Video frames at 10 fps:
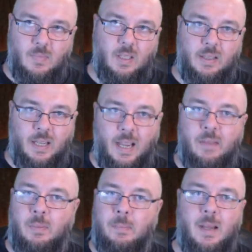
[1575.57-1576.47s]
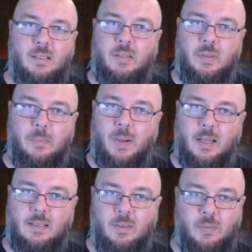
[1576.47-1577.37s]
they have a massive
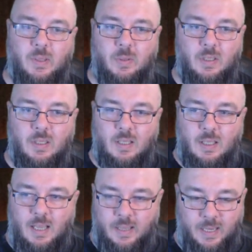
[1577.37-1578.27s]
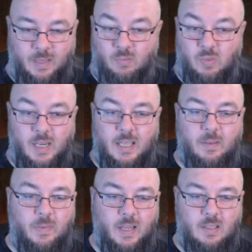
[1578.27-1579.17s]
impact in the field and they can really
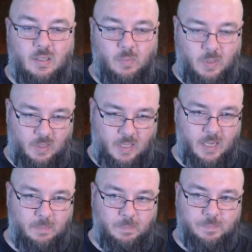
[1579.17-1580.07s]
affect someone's game.